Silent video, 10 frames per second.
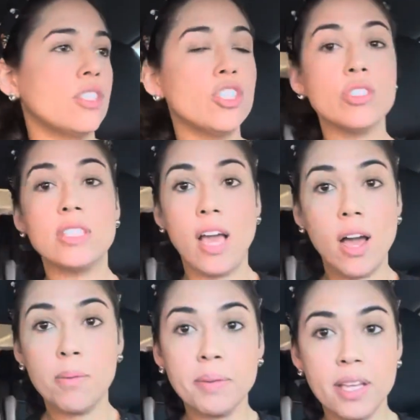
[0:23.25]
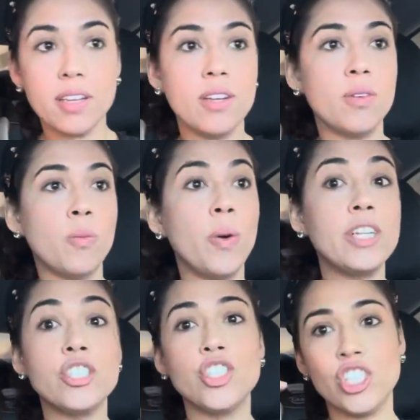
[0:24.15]
she'll tell me
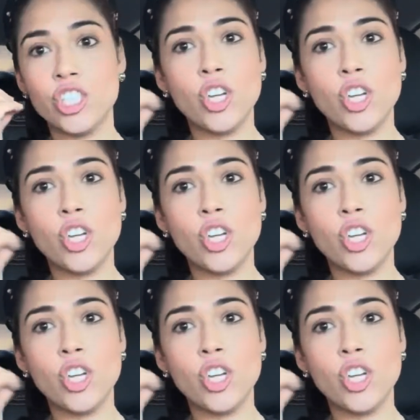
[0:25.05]
when she's